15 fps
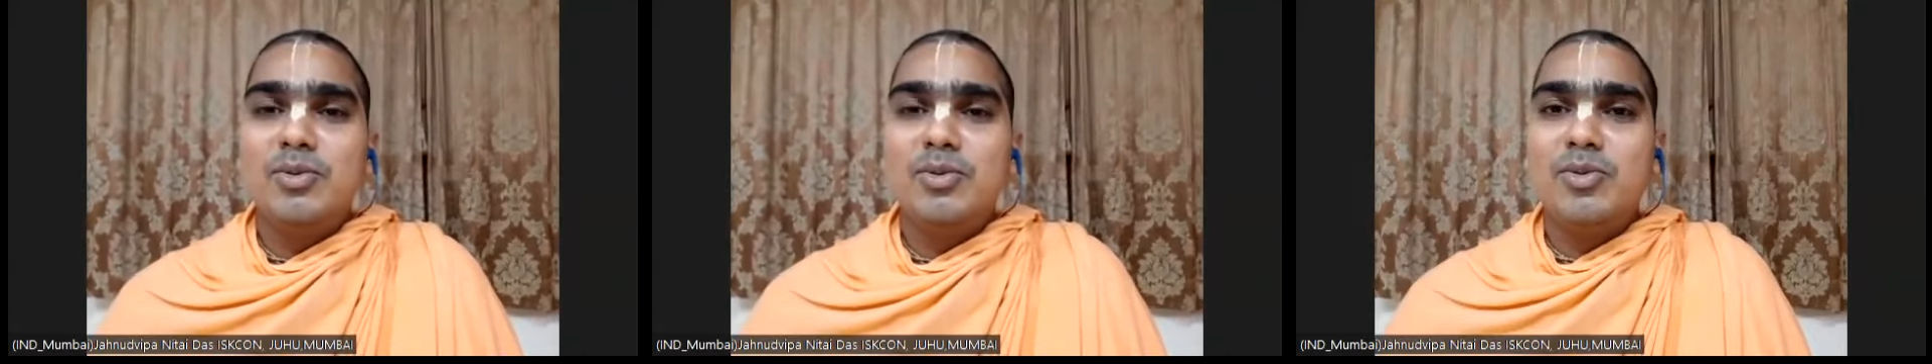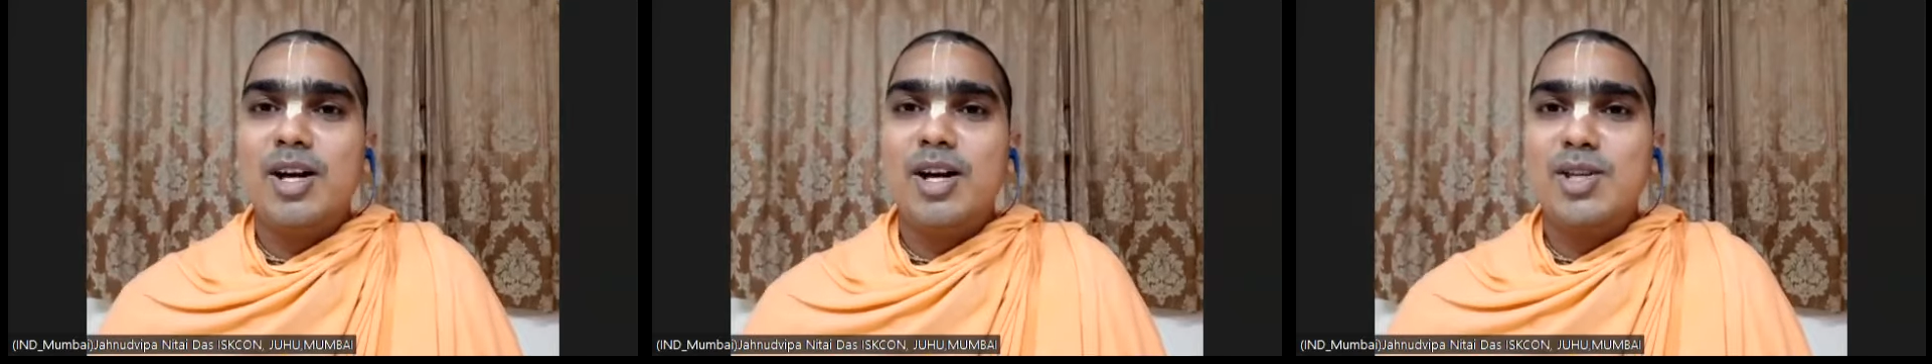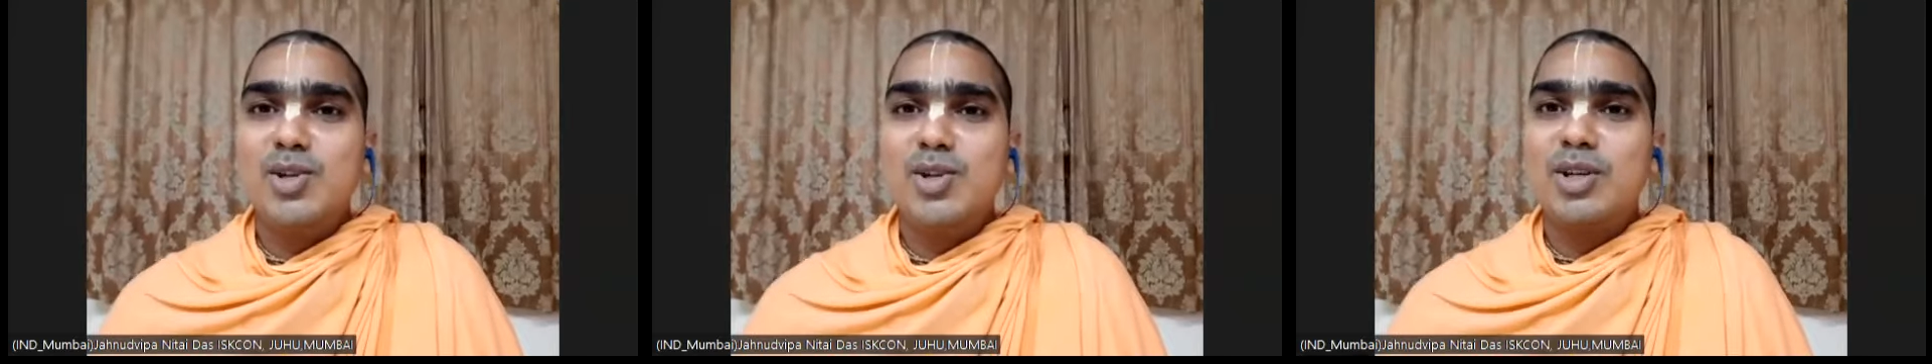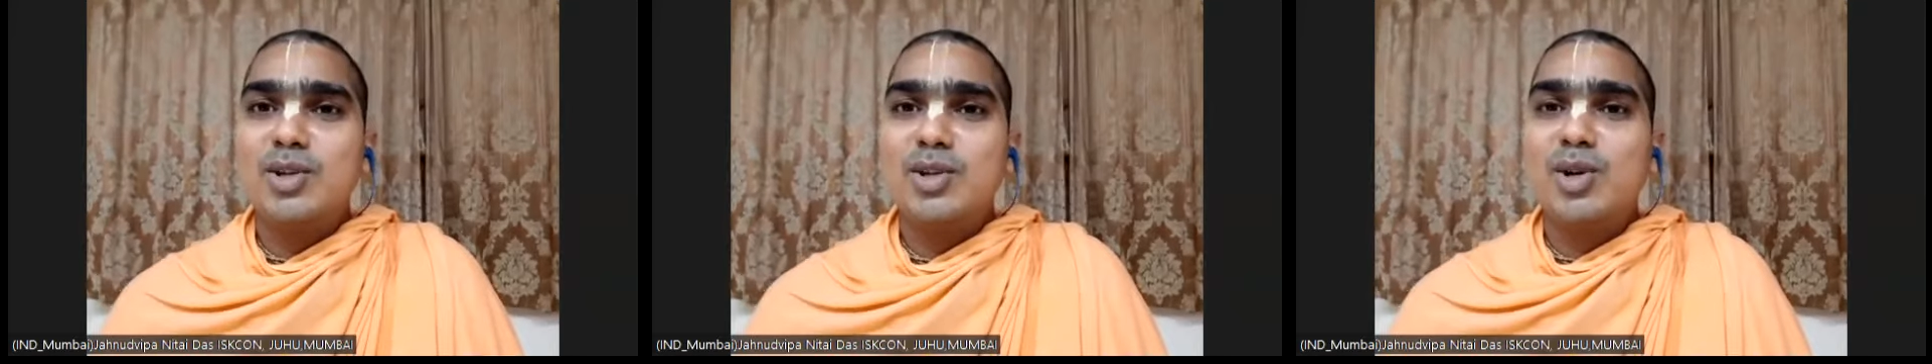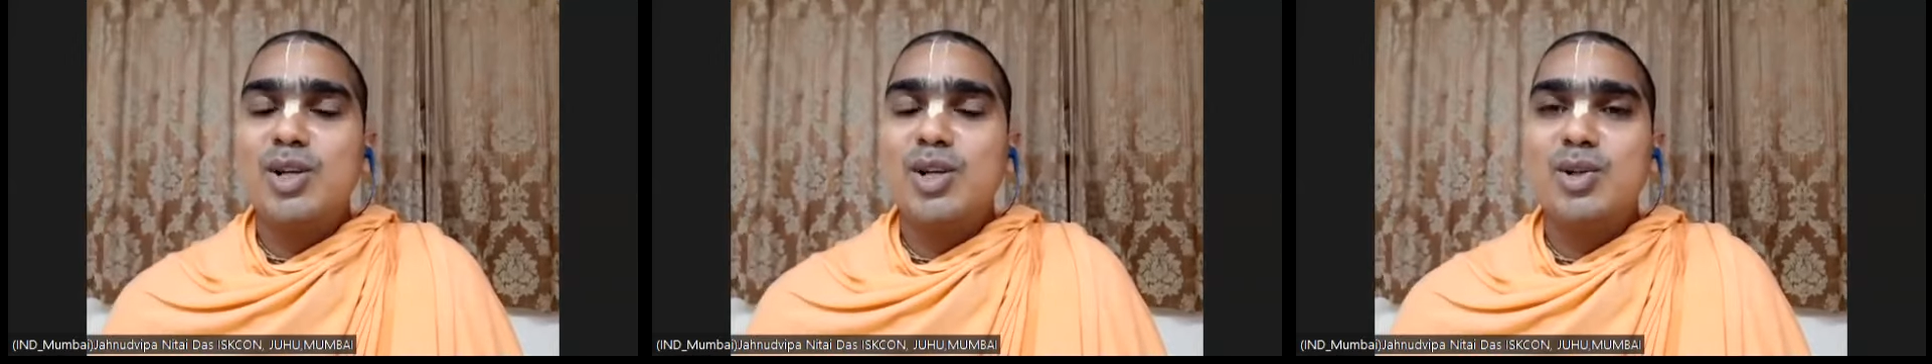Why you are
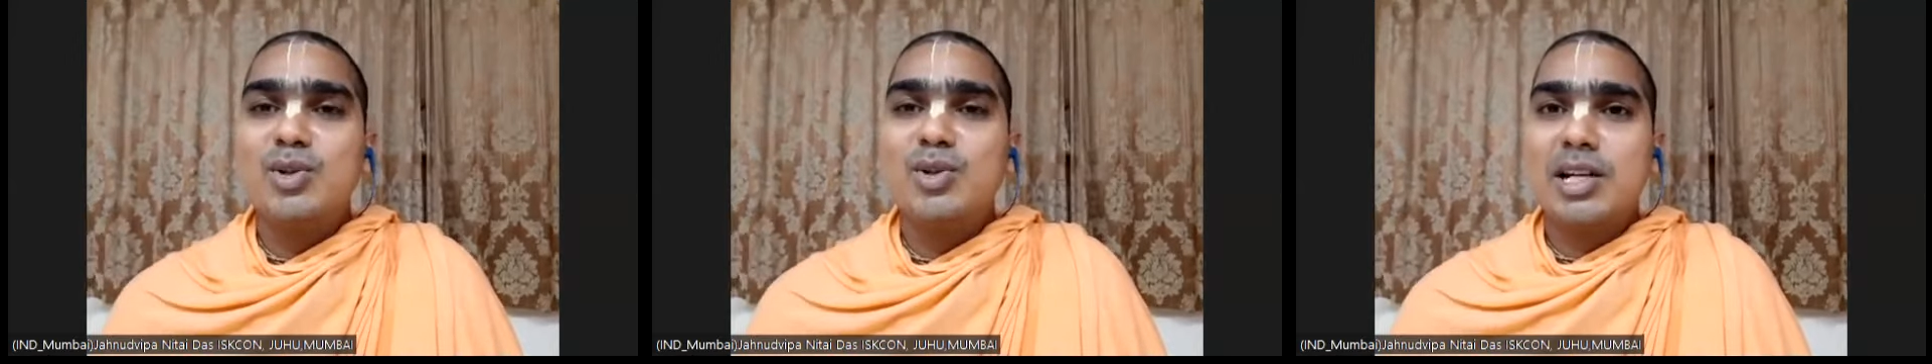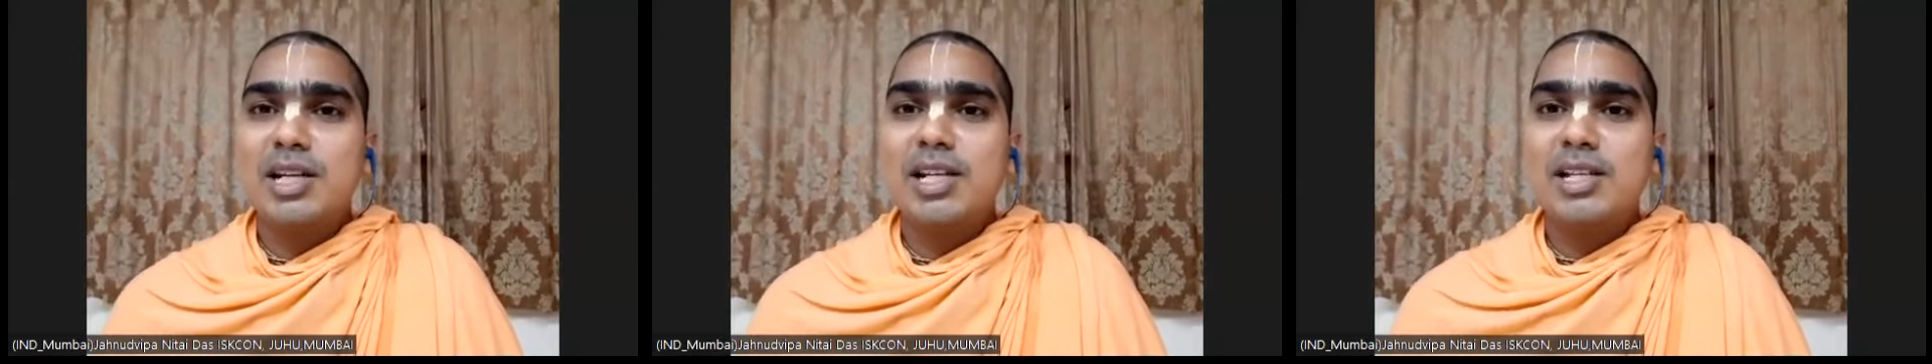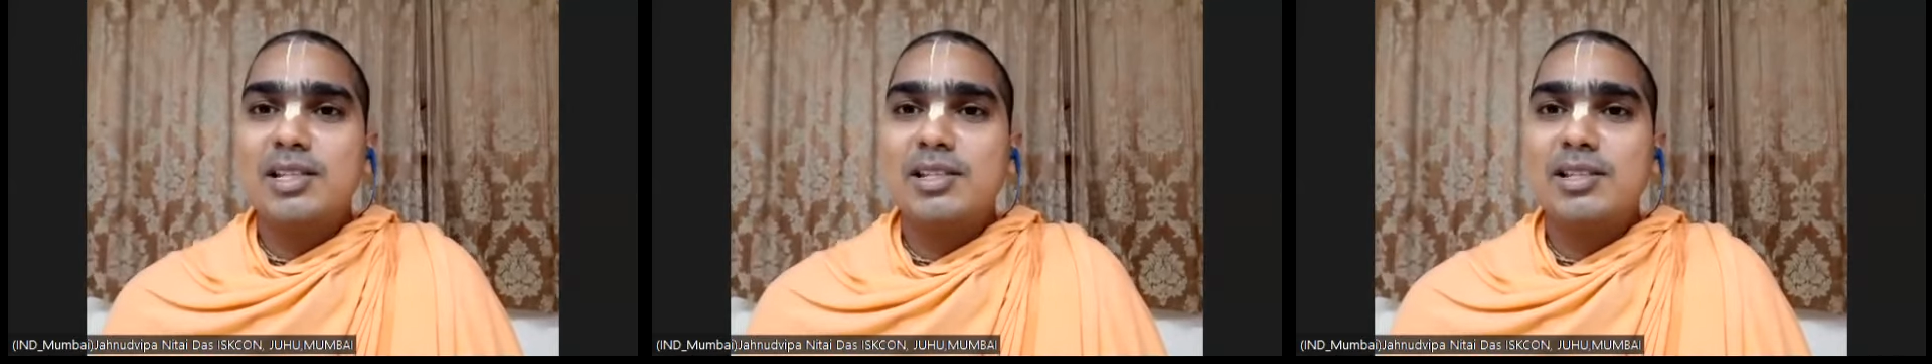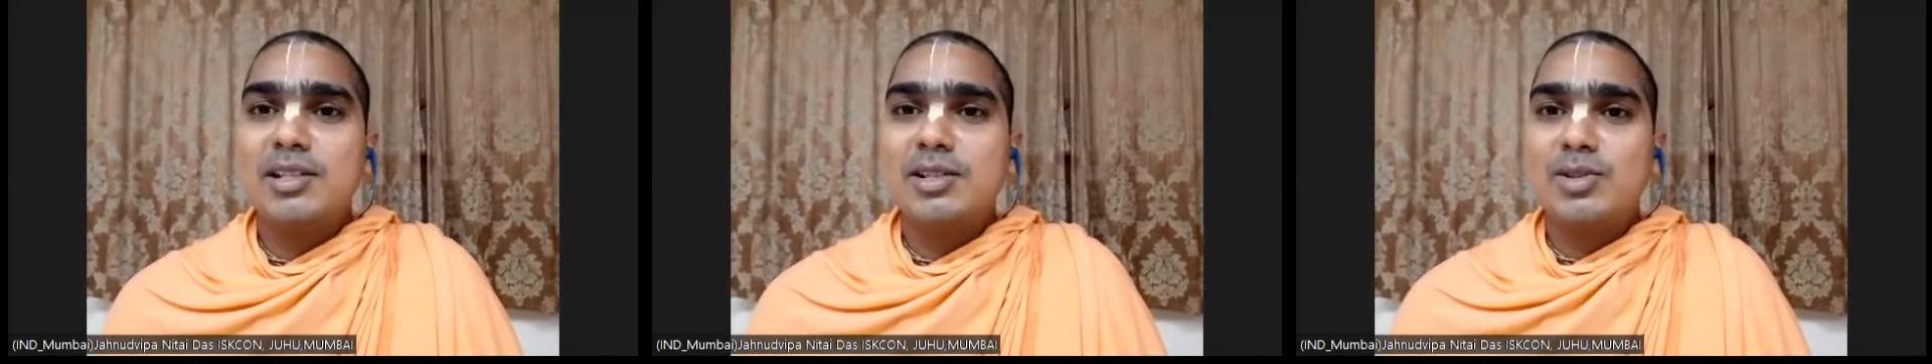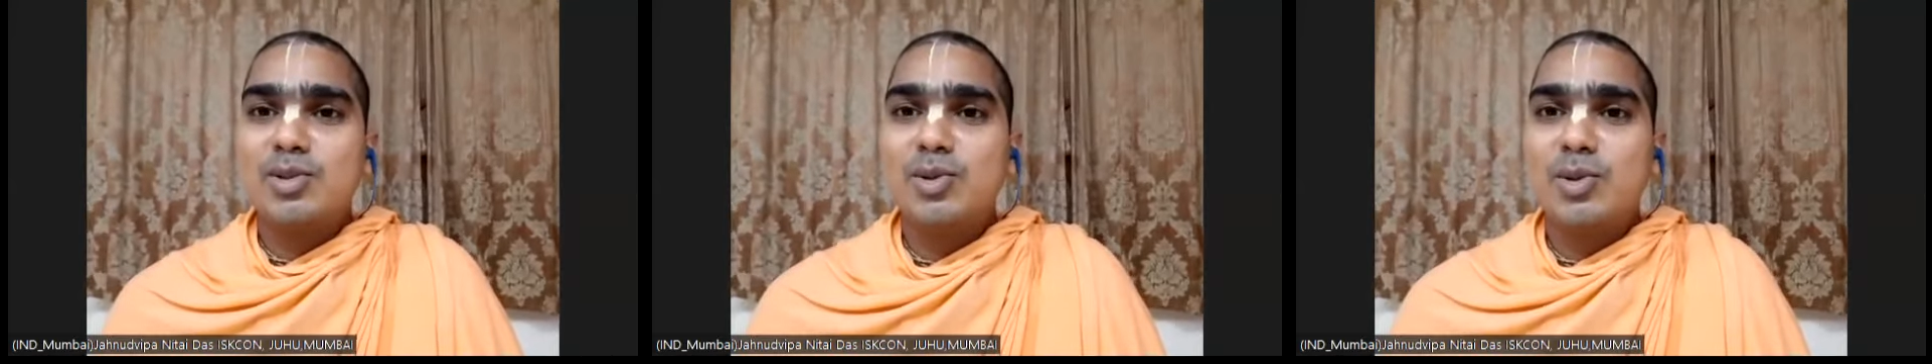going to college,
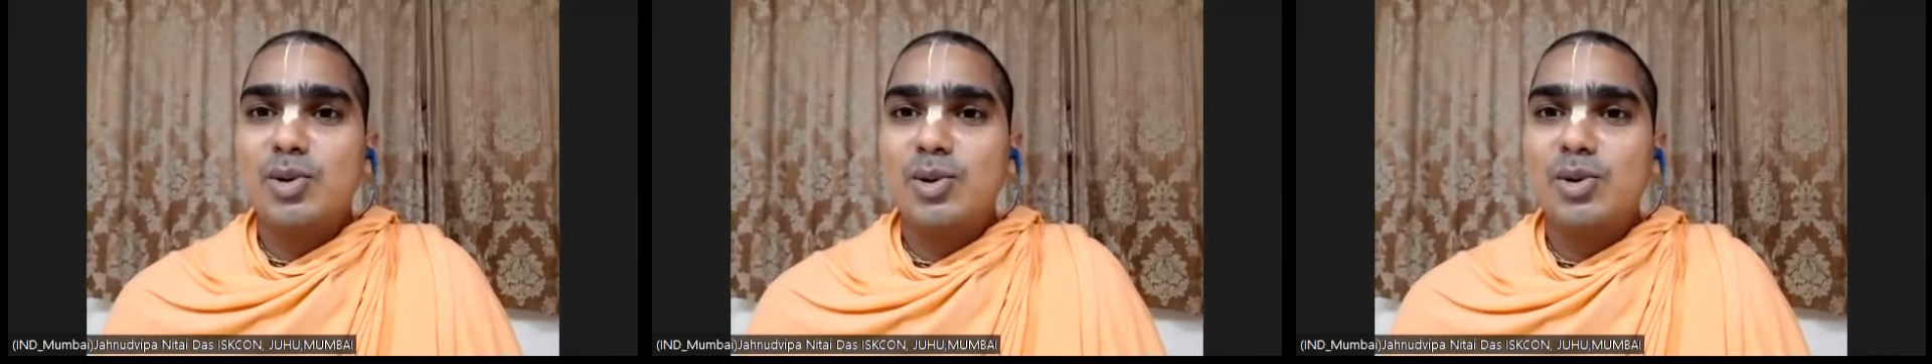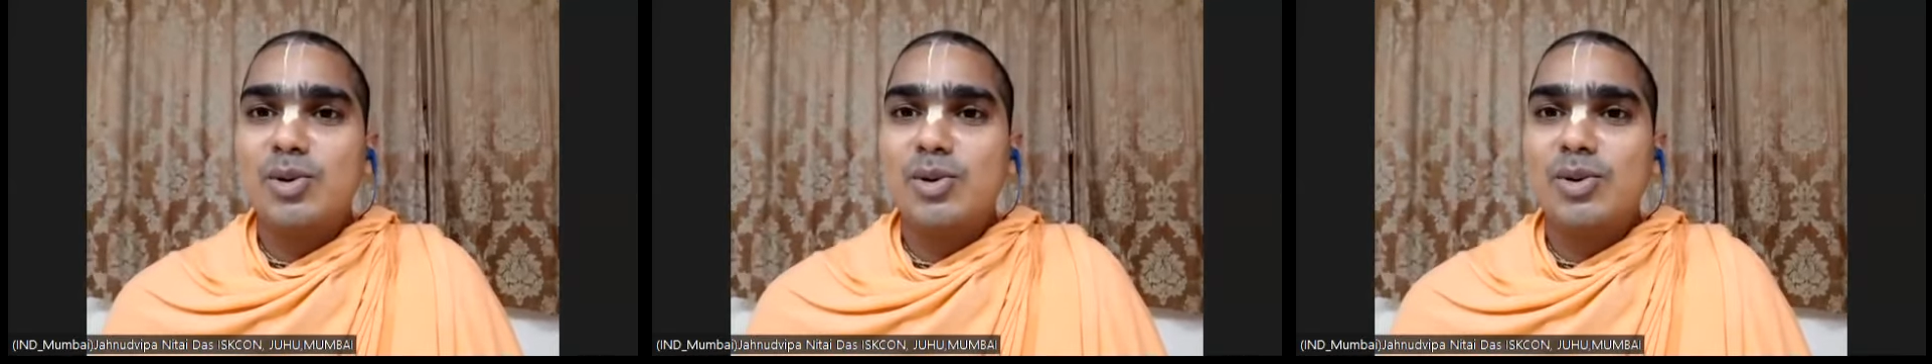school?